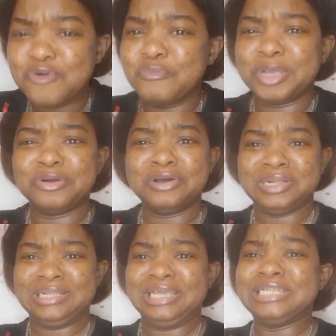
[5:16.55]
Oh my
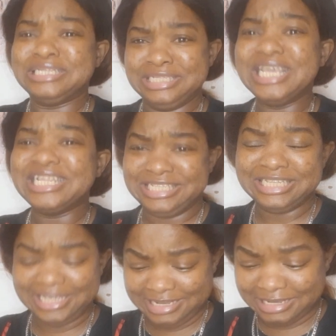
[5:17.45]
god, it
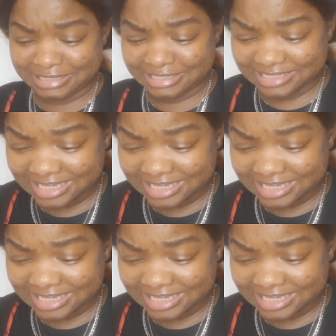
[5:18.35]
does.